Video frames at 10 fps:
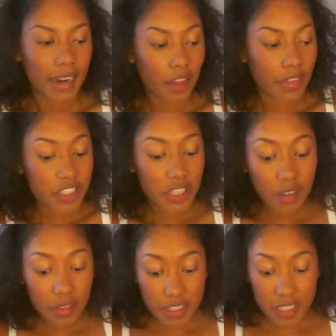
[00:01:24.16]
Now there's
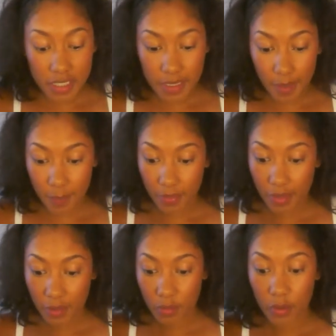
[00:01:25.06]
another step
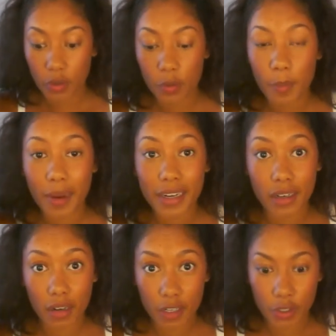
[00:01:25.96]
that you might
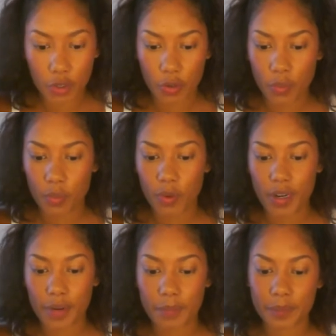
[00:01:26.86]
not know
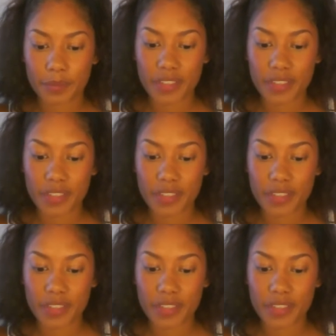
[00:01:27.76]
when